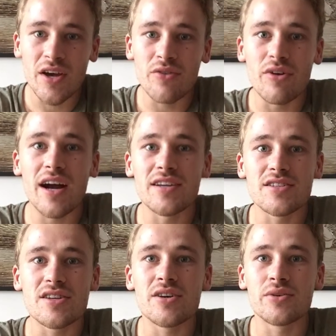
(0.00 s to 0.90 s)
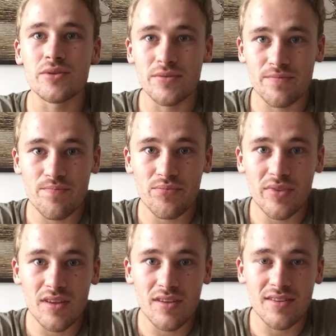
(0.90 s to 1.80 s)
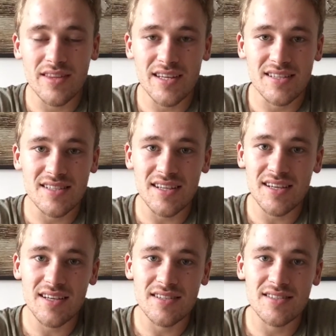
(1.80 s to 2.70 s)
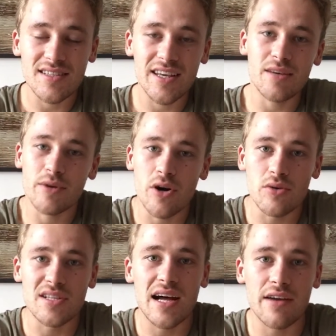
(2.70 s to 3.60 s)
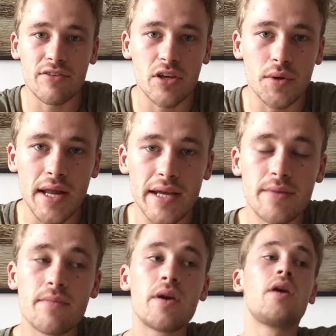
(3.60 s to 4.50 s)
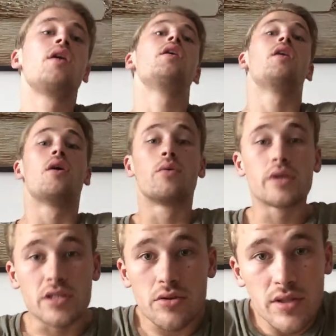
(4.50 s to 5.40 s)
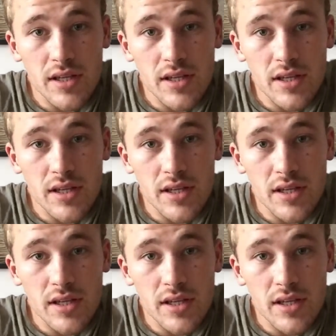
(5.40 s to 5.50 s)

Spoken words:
Right, so this is the Keeping Goals live Q&A. We are doing